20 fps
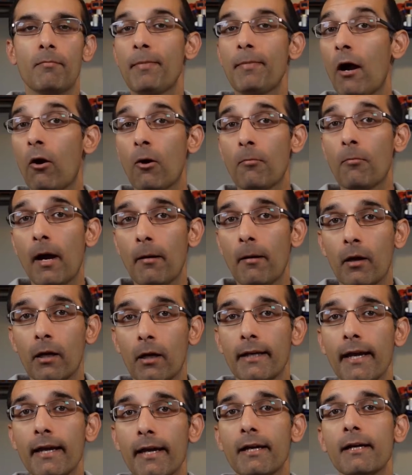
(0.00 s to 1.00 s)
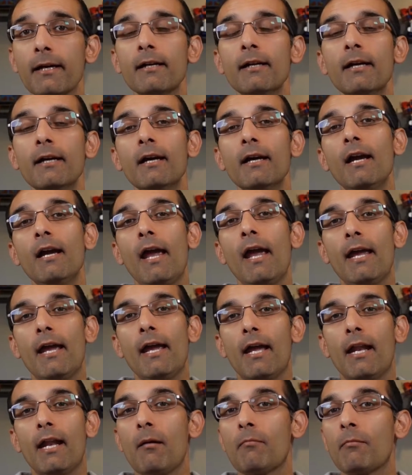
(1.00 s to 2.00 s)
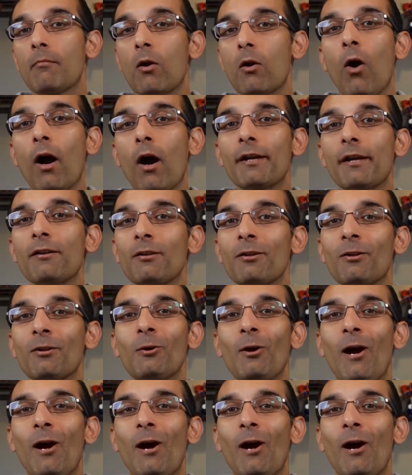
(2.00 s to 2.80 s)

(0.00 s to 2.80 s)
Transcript: powered by Marqeta and I'm going to walk you through